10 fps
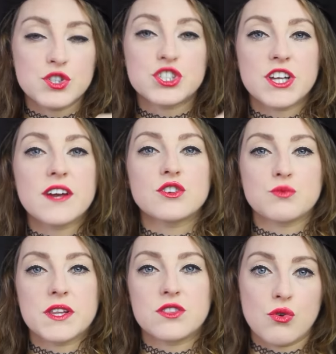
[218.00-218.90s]
was
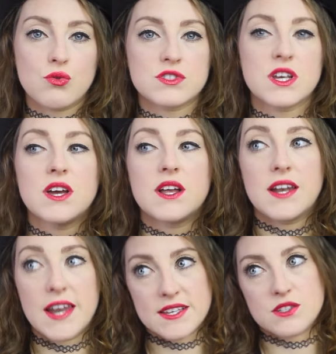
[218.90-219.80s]
shared with those
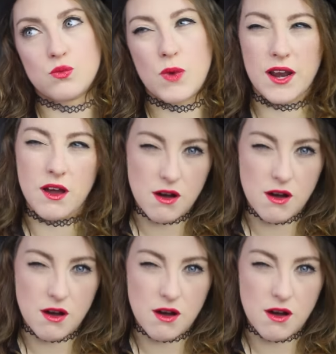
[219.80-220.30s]
less well